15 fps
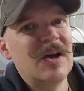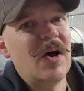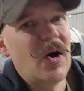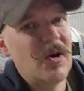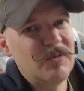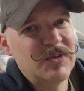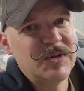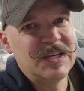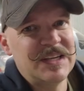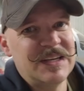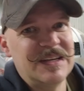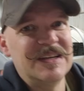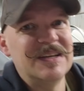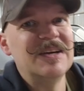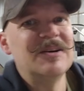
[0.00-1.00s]

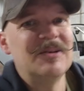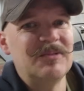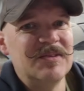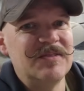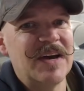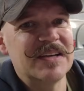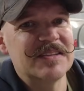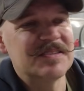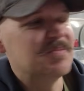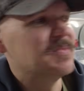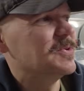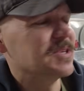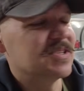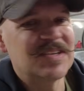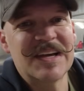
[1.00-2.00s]
Hopefully, we've got some
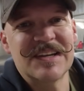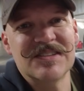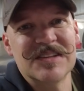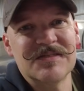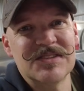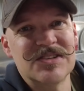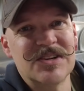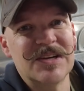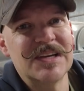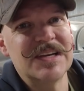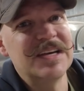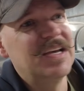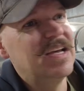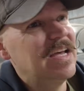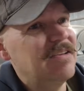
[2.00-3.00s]
more exciting stuff to show you.
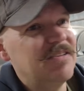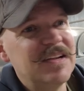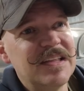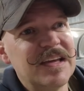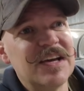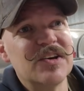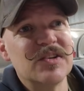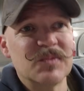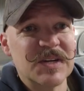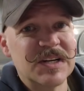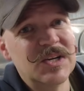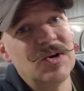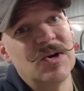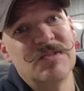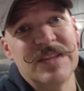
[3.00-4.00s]
If anything else, we're gonna
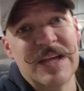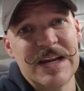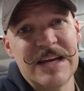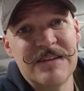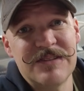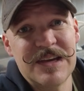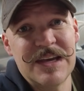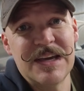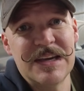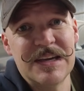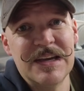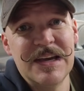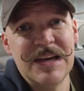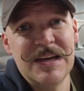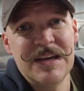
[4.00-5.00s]
go over that
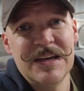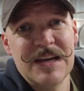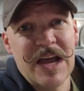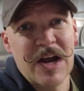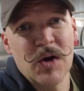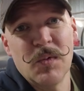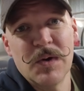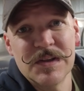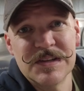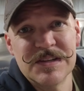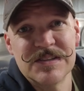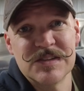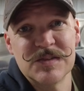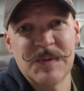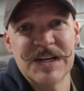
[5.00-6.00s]
FAA
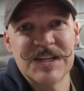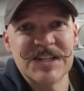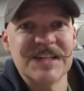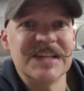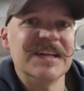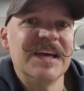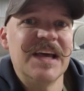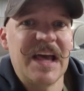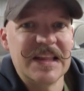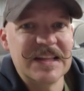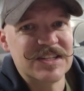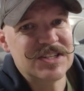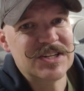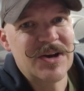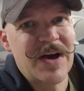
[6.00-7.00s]
airworthiness inspection and
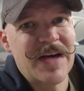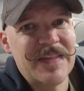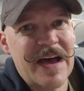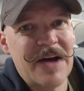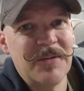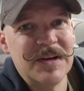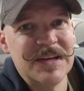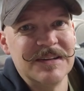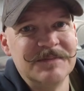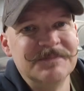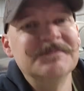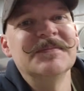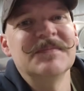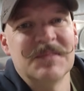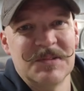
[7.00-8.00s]
let you know how that went.
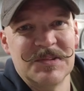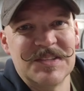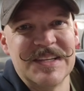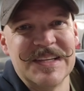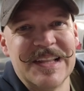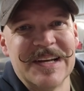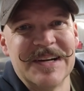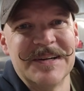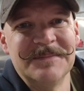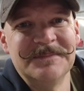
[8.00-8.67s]
We'll see you later.